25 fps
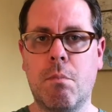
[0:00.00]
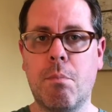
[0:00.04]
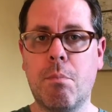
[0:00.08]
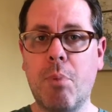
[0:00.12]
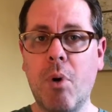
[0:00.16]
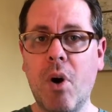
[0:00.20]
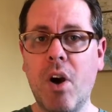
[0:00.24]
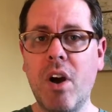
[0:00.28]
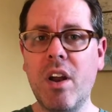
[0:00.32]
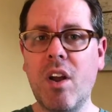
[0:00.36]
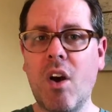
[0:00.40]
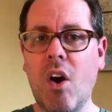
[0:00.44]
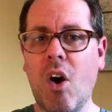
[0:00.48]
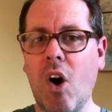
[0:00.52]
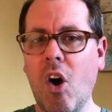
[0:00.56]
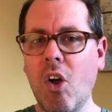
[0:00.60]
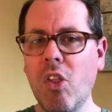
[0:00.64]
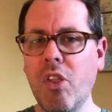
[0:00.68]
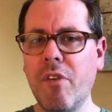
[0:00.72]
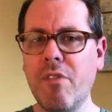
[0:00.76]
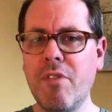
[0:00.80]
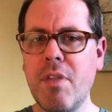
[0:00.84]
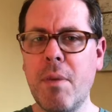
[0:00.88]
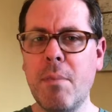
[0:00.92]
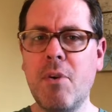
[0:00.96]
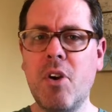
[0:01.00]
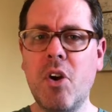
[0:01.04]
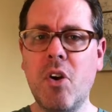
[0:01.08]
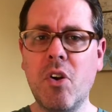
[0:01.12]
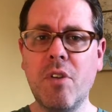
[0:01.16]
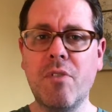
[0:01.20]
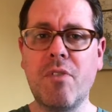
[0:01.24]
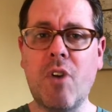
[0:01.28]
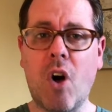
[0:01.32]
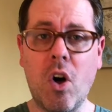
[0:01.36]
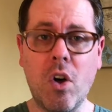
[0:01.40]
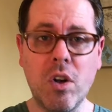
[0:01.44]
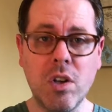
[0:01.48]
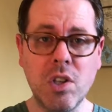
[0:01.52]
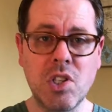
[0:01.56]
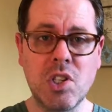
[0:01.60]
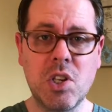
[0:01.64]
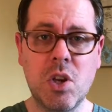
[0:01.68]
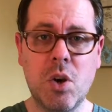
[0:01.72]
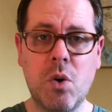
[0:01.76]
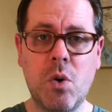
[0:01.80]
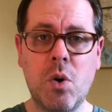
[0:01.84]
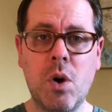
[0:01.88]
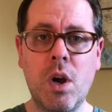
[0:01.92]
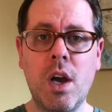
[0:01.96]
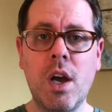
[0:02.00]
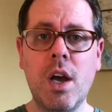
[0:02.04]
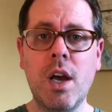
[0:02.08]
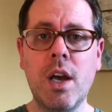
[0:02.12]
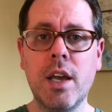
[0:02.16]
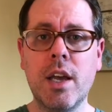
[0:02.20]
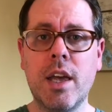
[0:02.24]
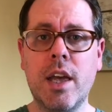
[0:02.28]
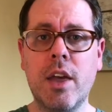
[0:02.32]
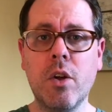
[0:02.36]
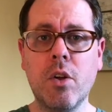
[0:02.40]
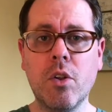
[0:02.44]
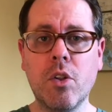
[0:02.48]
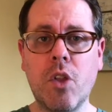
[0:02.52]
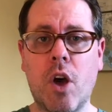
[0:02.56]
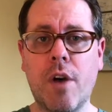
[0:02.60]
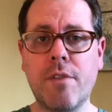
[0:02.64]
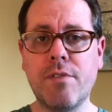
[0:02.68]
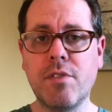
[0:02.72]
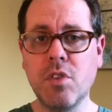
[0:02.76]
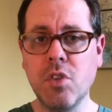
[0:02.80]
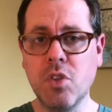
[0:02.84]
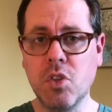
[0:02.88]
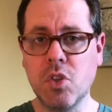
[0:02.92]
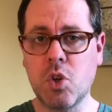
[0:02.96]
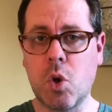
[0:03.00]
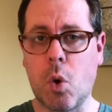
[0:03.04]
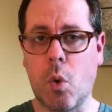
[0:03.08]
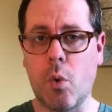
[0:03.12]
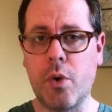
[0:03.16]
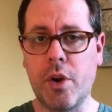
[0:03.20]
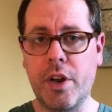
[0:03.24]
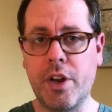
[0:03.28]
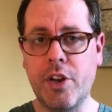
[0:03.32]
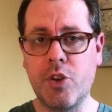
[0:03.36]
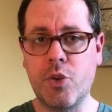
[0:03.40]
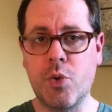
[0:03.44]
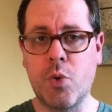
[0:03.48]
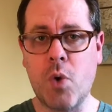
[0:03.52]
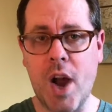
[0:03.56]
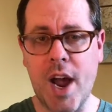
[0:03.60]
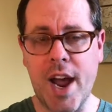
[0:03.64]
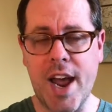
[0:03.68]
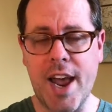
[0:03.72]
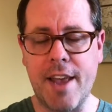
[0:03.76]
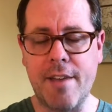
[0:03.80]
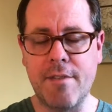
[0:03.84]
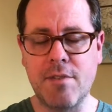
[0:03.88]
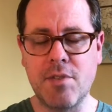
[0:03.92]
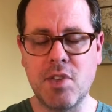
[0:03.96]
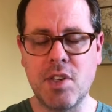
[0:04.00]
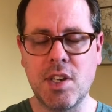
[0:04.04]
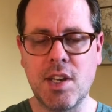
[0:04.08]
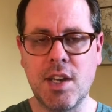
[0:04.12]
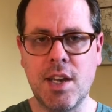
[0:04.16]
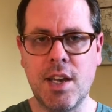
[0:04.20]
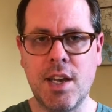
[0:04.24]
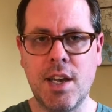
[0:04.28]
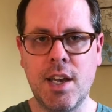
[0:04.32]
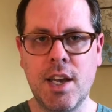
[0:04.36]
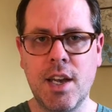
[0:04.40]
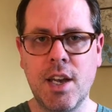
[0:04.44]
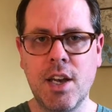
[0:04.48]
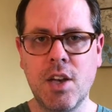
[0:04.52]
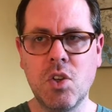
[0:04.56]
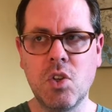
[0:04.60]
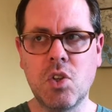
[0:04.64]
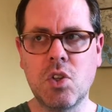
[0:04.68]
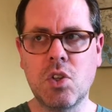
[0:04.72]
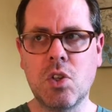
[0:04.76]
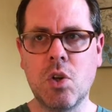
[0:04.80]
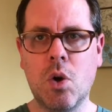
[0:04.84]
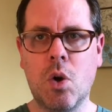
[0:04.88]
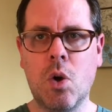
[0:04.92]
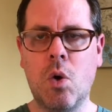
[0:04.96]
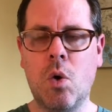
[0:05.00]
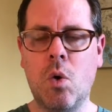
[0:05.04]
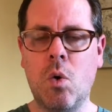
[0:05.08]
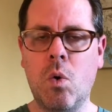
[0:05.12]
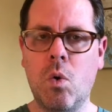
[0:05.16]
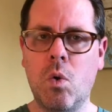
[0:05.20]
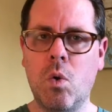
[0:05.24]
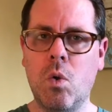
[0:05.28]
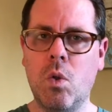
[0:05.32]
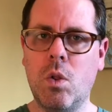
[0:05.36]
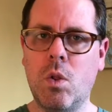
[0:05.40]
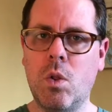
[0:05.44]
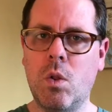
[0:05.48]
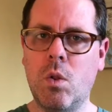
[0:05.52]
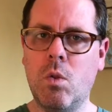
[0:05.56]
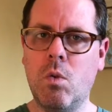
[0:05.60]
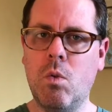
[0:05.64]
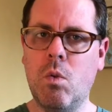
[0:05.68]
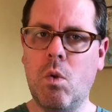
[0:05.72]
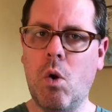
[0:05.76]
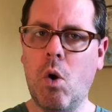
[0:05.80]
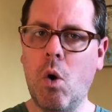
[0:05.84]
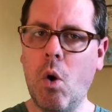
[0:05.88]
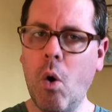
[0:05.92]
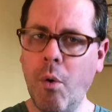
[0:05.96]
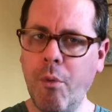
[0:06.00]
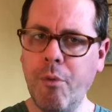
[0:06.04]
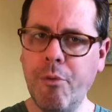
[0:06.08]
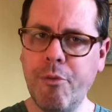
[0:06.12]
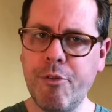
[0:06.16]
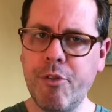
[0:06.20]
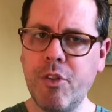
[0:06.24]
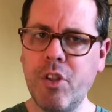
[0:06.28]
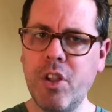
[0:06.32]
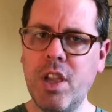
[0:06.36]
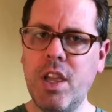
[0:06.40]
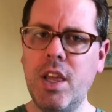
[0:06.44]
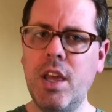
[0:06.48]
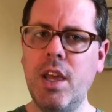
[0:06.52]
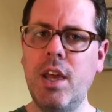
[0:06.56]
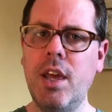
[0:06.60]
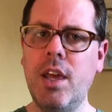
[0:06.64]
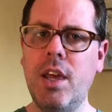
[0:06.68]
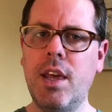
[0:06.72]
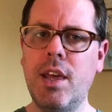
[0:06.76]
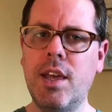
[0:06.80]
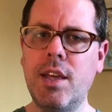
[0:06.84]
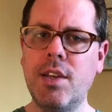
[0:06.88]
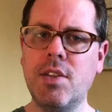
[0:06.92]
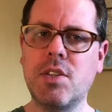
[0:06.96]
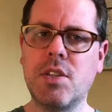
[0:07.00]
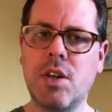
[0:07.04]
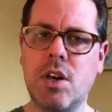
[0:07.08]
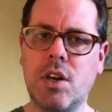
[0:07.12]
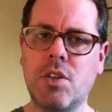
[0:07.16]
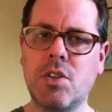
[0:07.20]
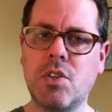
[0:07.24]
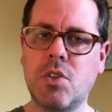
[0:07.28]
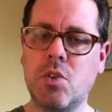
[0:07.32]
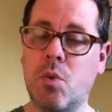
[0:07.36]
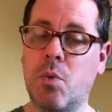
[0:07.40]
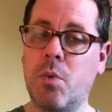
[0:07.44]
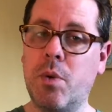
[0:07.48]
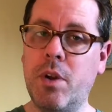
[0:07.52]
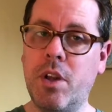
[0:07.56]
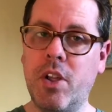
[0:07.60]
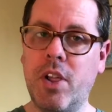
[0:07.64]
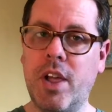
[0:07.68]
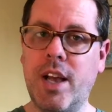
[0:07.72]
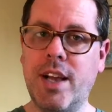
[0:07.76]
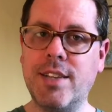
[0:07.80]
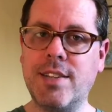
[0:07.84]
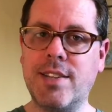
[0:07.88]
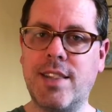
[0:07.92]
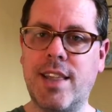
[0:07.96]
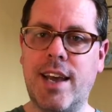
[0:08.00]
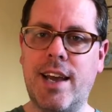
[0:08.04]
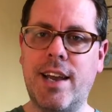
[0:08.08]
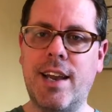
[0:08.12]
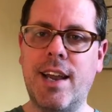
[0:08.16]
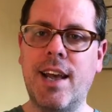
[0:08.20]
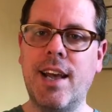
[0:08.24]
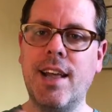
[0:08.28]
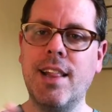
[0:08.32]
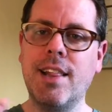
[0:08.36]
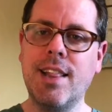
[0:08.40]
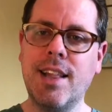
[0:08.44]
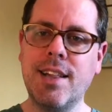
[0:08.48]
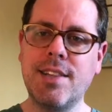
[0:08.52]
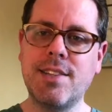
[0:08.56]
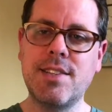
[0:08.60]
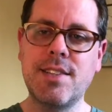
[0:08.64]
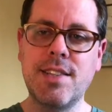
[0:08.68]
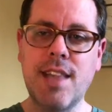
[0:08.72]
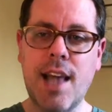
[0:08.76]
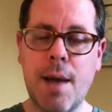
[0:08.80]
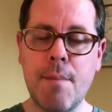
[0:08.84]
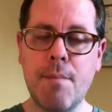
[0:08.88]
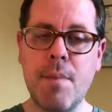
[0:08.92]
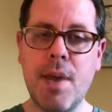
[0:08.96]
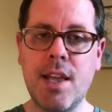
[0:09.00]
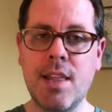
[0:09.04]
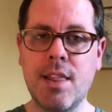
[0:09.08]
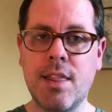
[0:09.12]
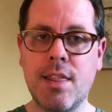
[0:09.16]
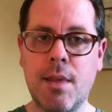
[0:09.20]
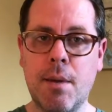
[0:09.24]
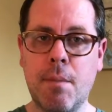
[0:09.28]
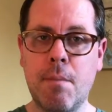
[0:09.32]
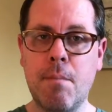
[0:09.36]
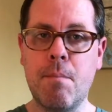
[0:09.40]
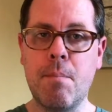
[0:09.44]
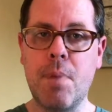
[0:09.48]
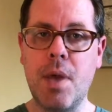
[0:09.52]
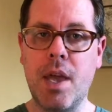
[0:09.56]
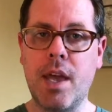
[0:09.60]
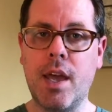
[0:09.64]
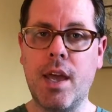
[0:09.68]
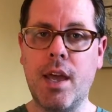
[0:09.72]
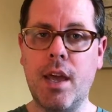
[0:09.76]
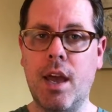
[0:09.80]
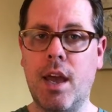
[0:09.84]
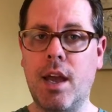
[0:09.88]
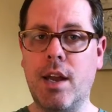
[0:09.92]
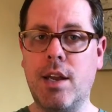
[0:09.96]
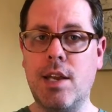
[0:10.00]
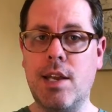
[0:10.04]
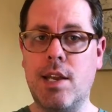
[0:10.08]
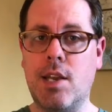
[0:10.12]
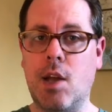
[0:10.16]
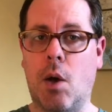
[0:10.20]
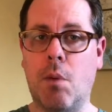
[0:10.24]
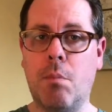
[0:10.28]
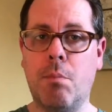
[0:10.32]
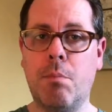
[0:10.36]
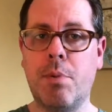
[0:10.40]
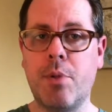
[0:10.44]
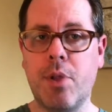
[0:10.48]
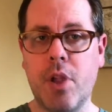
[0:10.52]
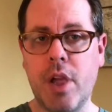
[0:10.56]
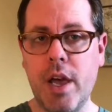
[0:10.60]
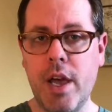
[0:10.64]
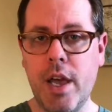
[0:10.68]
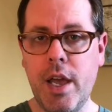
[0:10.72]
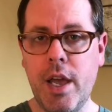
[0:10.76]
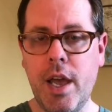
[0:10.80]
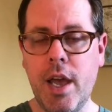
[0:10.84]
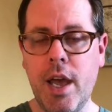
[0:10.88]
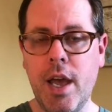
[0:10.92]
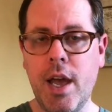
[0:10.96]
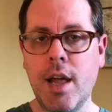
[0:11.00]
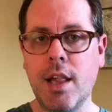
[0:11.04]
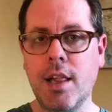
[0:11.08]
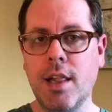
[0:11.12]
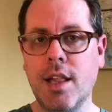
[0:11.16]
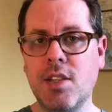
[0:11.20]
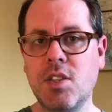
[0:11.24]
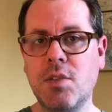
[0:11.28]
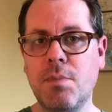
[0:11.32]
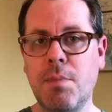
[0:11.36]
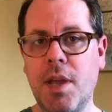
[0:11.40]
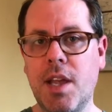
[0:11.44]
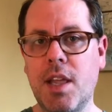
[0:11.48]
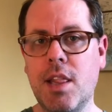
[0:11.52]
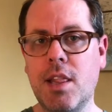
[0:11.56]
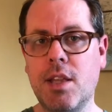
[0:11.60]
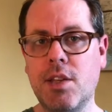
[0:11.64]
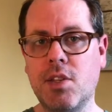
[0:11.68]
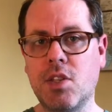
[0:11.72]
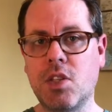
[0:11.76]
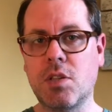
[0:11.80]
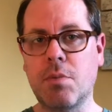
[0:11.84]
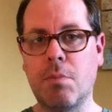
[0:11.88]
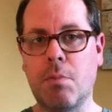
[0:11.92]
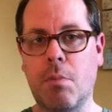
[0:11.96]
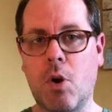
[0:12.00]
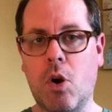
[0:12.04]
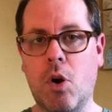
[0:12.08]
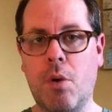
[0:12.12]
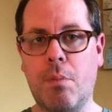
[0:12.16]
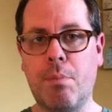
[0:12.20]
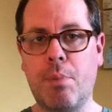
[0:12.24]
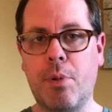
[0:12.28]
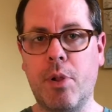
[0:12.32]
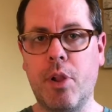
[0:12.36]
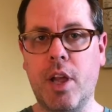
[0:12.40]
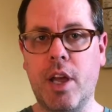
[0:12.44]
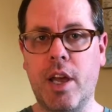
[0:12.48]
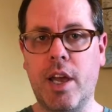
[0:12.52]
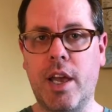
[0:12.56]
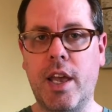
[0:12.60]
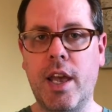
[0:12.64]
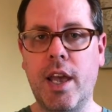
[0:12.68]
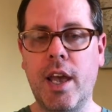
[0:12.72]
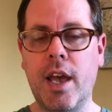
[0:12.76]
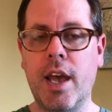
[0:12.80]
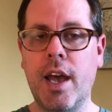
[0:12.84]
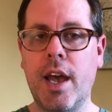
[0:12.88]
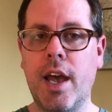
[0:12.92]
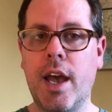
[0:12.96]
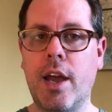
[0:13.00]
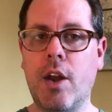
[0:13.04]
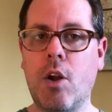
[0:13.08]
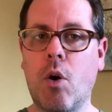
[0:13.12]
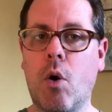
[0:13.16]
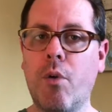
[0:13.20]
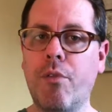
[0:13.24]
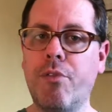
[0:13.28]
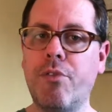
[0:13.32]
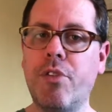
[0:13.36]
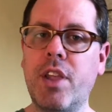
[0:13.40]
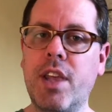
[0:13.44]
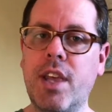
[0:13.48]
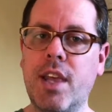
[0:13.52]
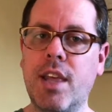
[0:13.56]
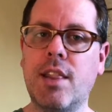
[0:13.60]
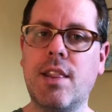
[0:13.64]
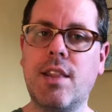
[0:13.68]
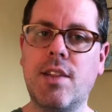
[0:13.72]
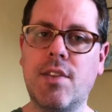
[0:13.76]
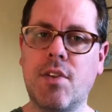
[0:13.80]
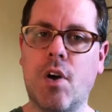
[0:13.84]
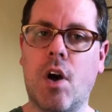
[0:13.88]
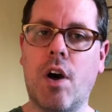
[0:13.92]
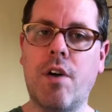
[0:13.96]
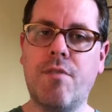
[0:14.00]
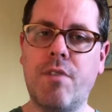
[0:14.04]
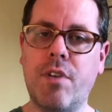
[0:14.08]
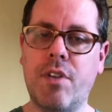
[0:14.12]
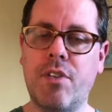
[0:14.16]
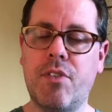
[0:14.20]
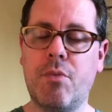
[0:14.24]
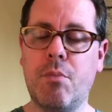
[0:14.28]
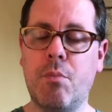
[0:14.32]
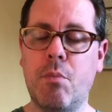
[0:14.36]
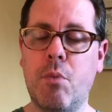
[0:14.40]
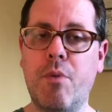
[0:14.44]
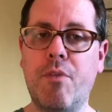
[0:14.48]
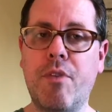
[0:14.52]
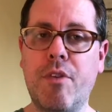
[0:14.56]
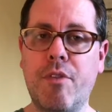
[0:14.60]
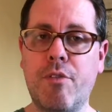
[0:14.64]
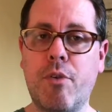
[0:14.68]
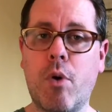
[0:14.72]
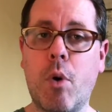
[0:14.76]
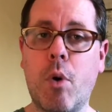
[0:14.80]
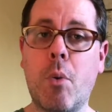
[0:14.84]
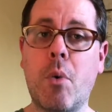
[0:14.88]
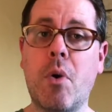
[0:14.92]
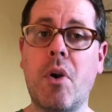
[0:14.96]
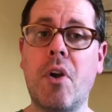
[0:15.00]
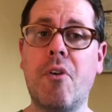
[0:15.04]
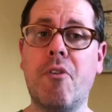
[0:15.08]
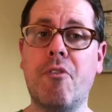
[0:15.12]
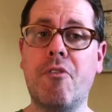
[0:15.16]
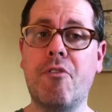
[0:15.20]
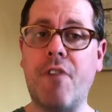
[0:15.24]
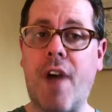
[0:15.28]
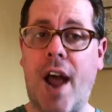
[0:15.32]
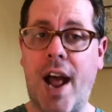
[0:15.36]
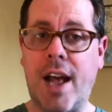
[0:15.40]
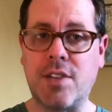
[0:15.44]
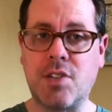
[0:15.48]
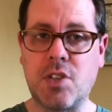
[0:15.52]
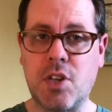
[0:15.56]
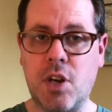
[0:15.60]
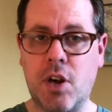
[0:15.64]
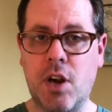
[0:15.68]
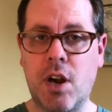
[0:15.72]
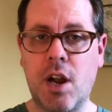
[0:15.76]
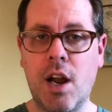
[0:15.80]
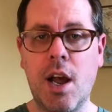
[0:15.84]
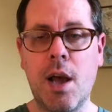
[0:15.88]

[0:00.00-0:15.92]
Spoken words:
But all of them could have also killed off scoring drives. So hopefully he starts to realize that let's not make the big and dumb play. Let's make the smart play and hopefully get this offense moving forward faster,